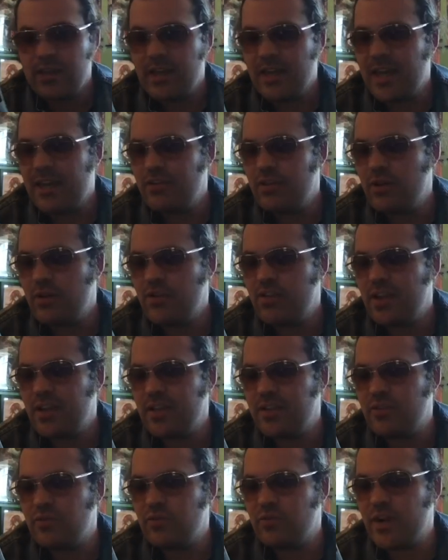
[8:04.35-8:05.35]
Even though it's
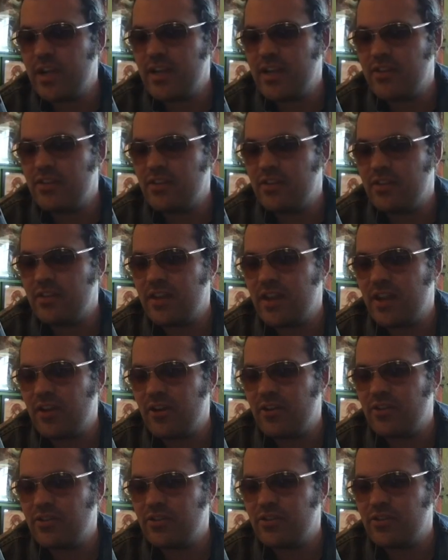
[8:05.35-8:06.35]
not great because it's
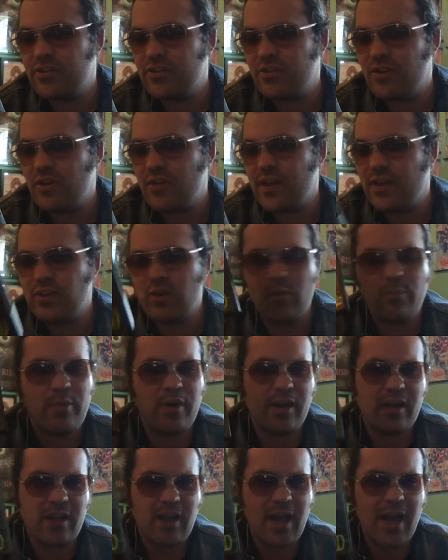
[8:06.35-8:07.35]
characters and all that, though,
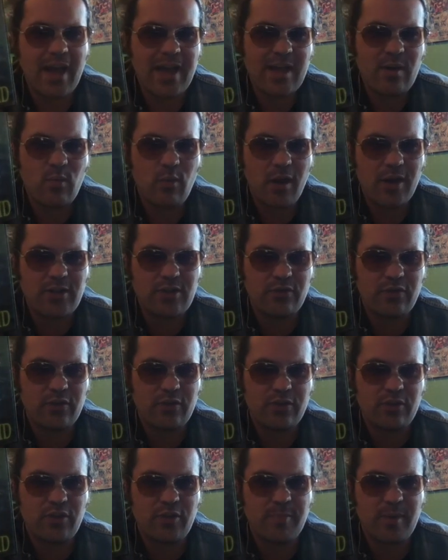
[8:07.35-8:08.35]
but I could watch it for
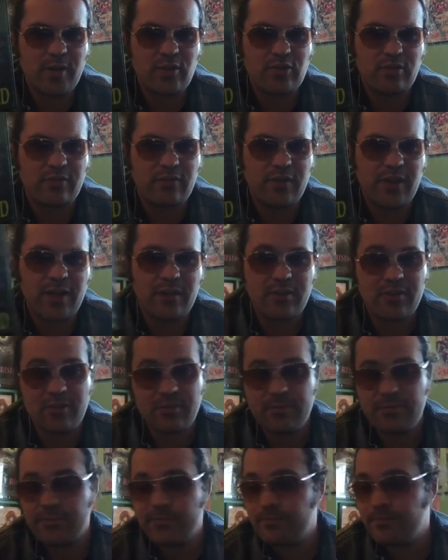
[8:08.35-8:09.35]
a good special
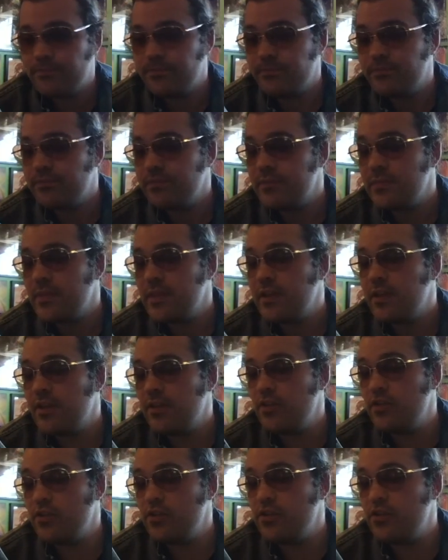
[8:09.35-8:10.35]
effects.
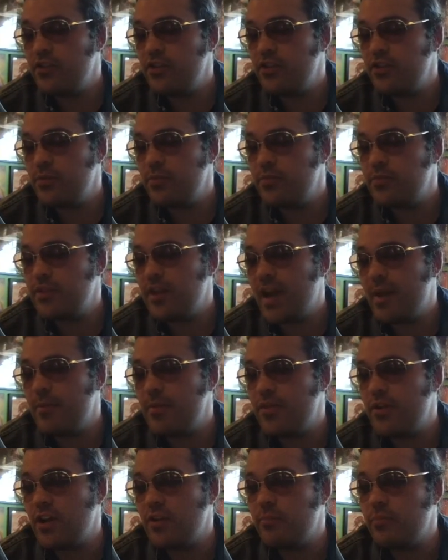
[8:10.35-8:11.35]
Because there's at least some time
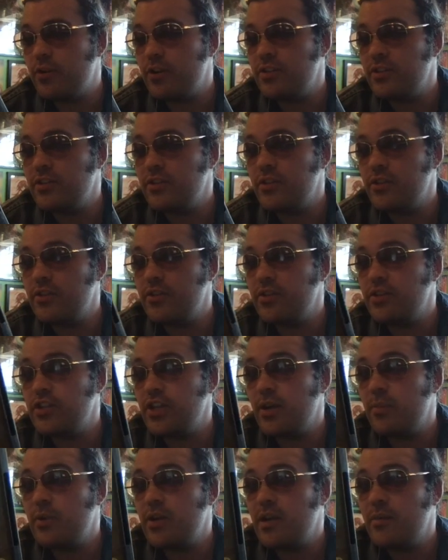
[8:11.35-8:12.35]
and thought put into the
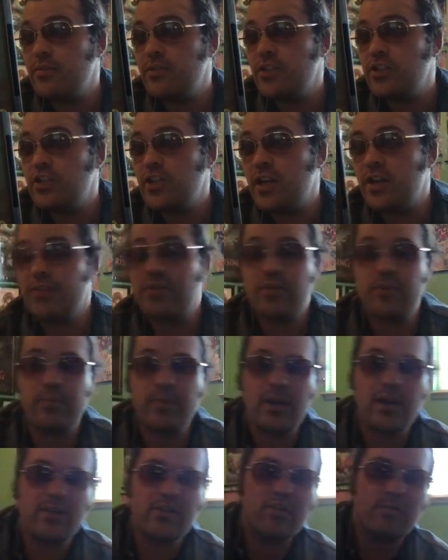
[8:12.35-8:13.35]
giant, what comes to the giant
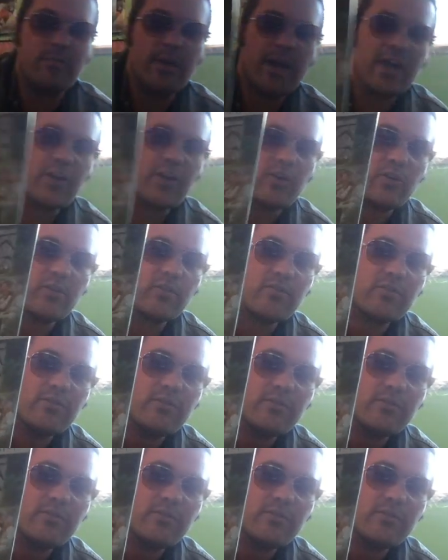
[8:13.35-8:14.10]
spider.